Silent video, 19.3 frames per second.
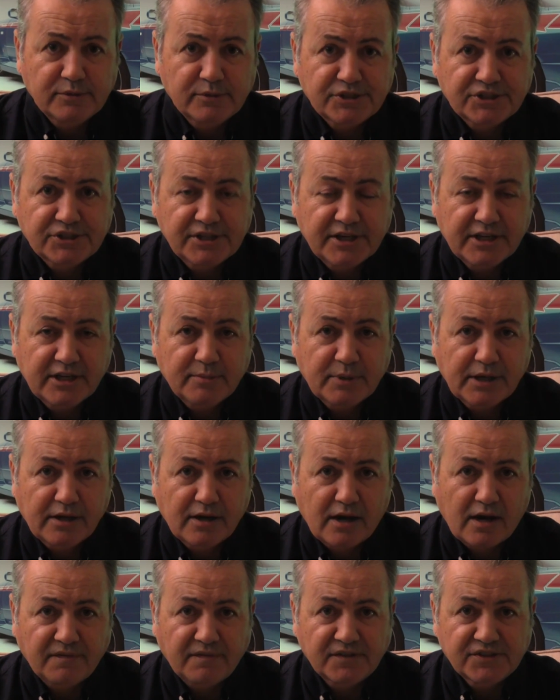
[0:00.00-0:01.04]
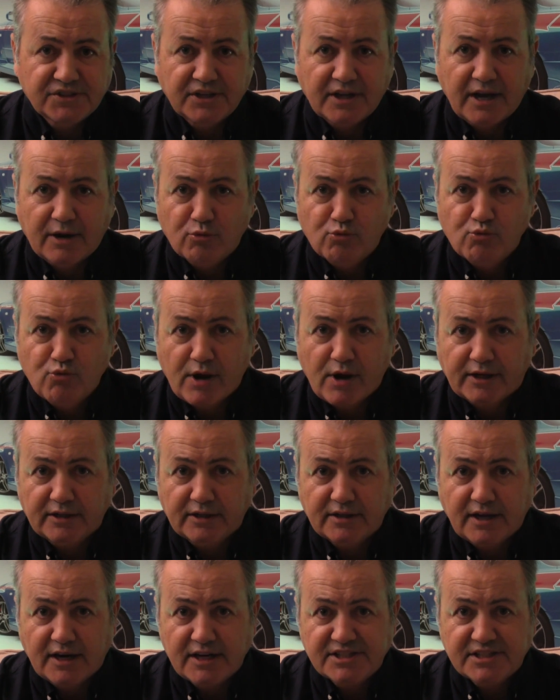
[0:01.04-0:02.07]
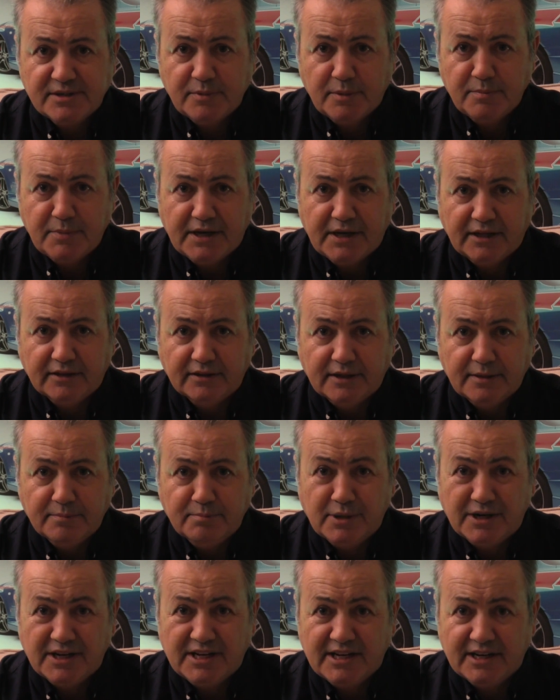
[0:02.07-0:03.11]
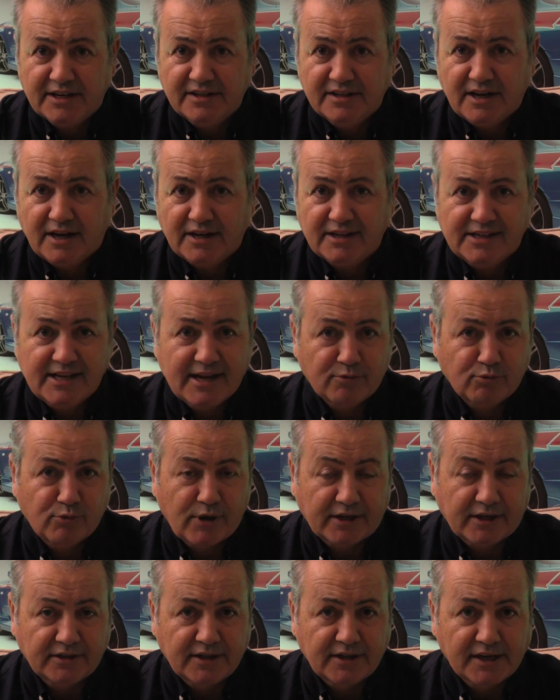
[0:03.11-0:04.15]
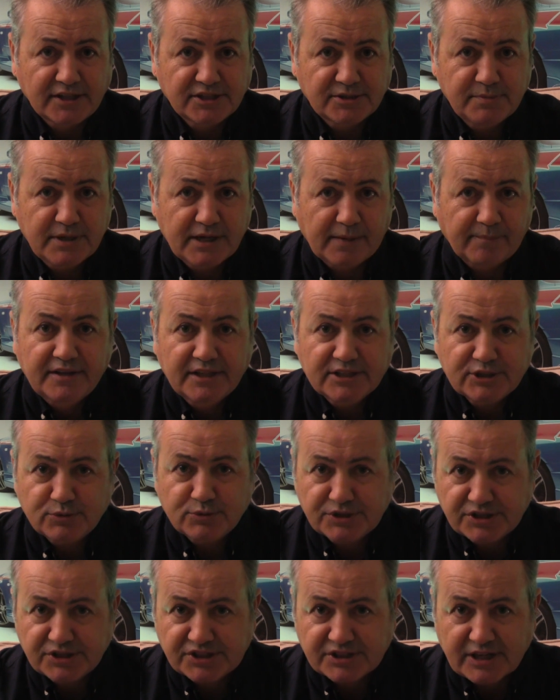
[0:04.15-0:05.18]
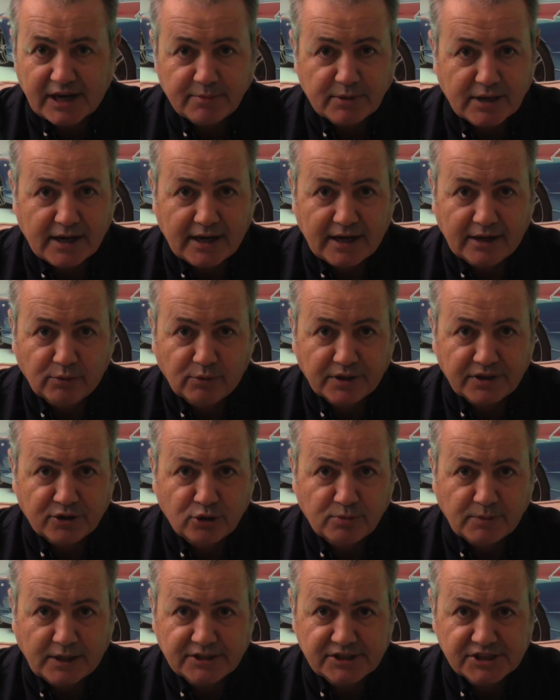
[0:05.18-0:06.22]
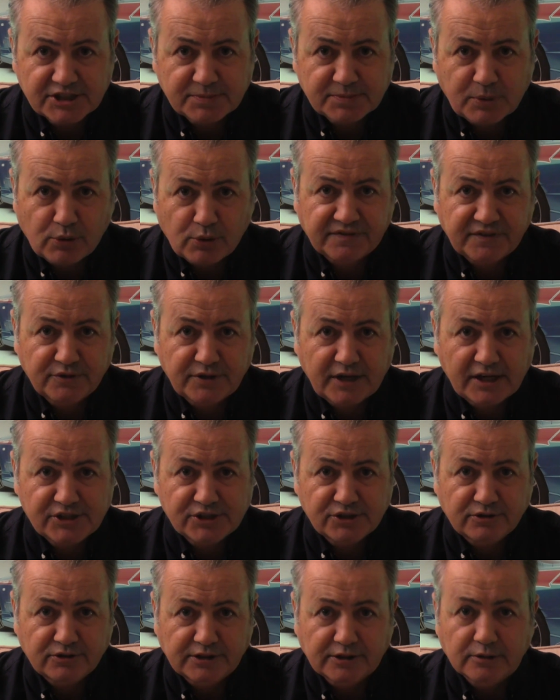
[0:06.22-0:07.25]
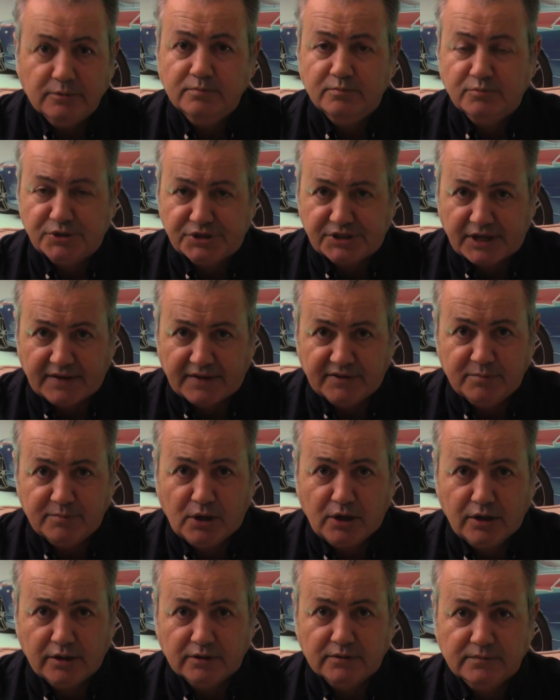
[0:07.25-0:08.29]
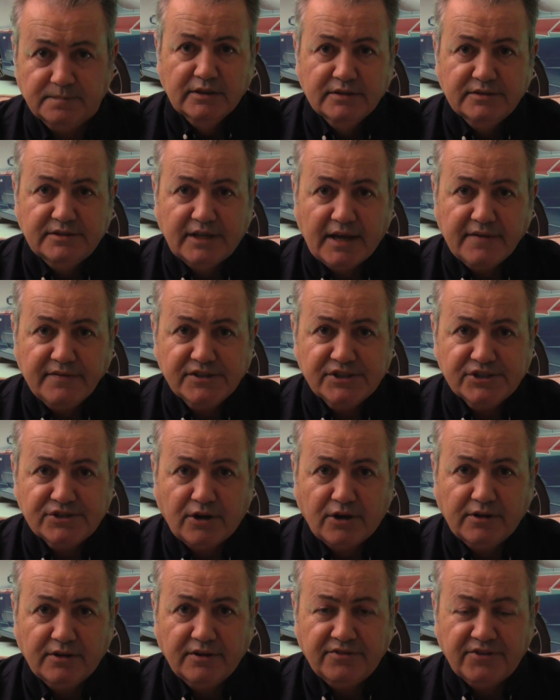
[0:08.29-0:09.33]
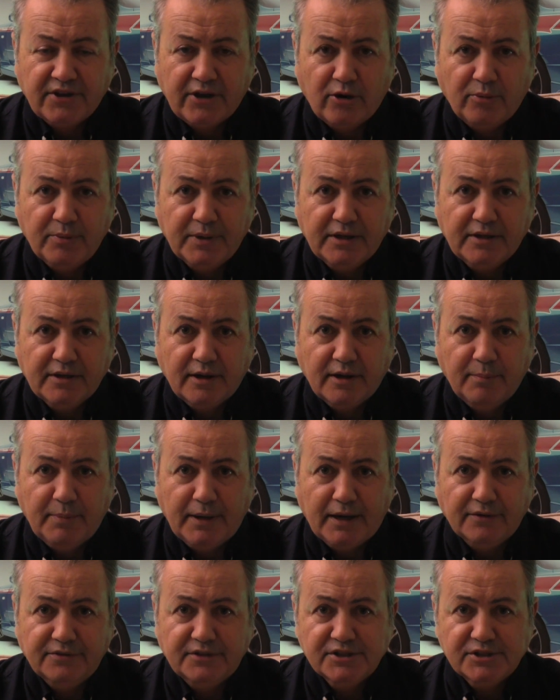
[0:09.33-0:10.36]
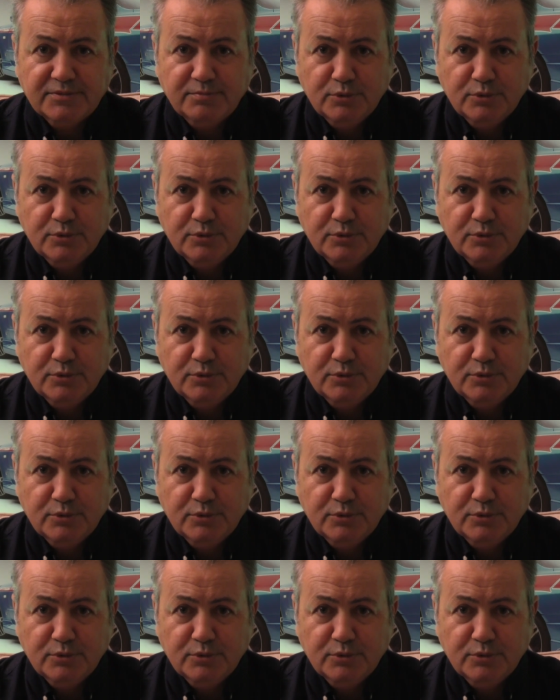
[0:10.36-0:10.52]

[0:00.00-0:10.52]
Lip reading: was sitting in my office and I recognized him immediately, but he had not yet recognized me. This was the same guy with whom I just spoke a few days earlier, David Martyr. David started to tell me about this